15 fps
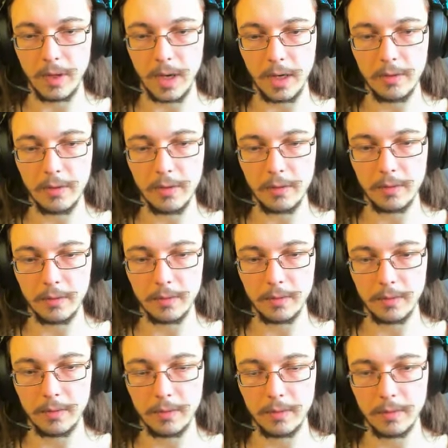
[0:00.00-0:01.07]
I don't know.
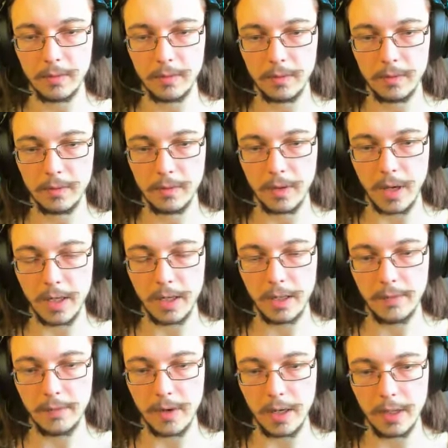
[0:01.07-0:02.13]
I
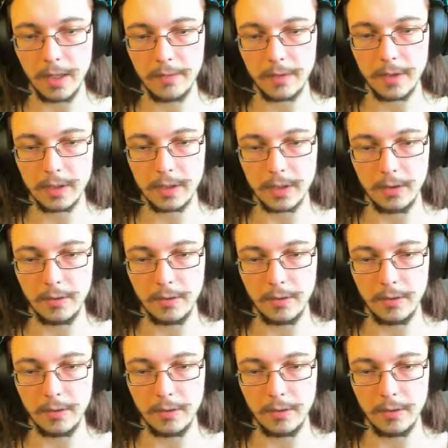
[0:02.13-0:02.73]
never I never touched it.